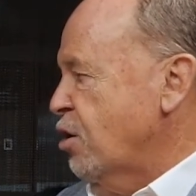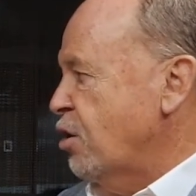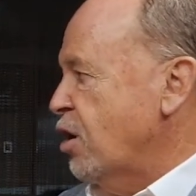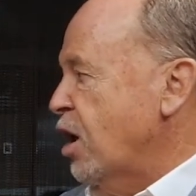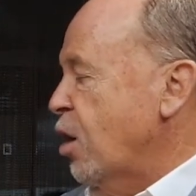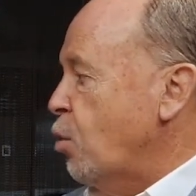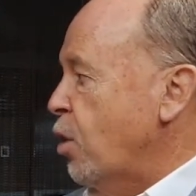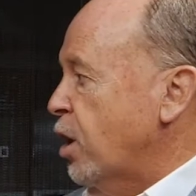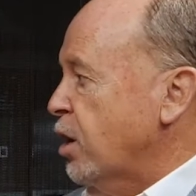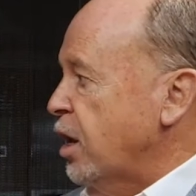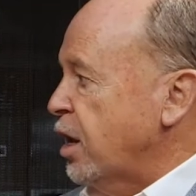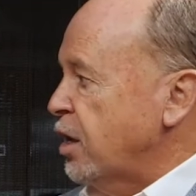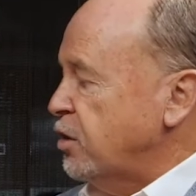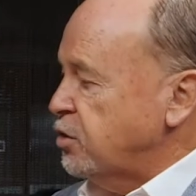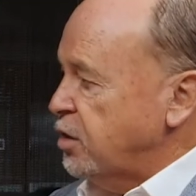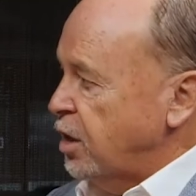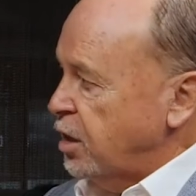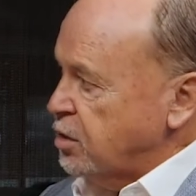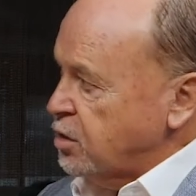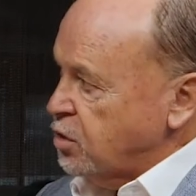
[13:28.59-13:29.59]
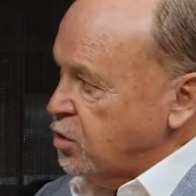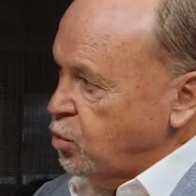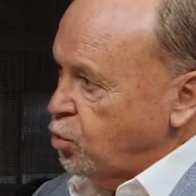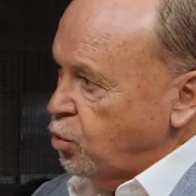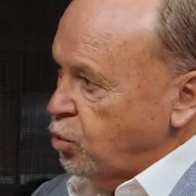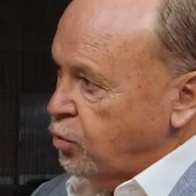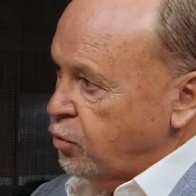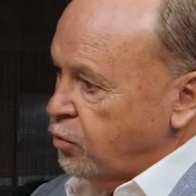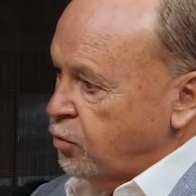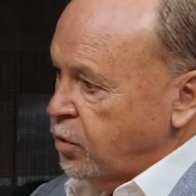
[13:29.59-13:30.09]
no one has that
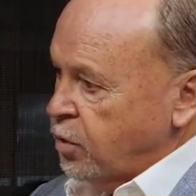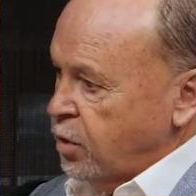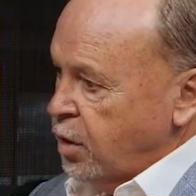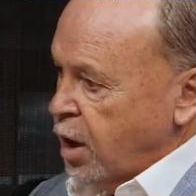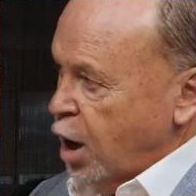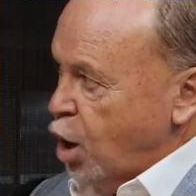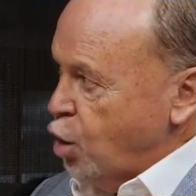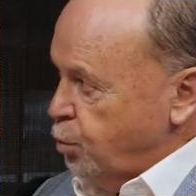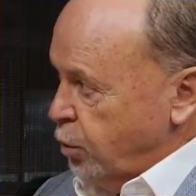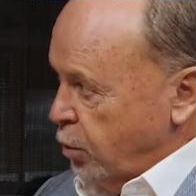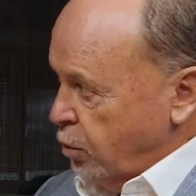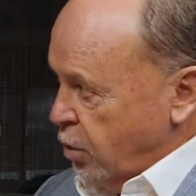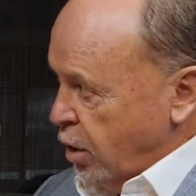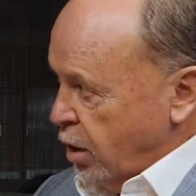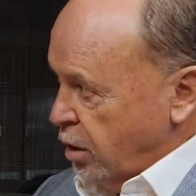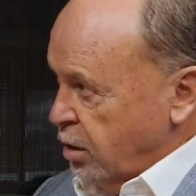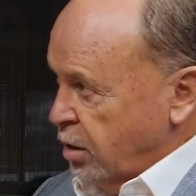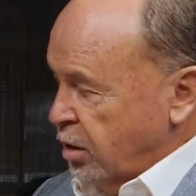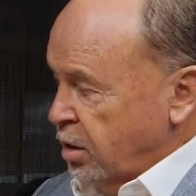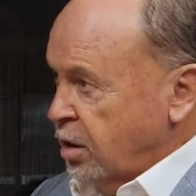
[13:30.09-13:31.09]
sort of open rate.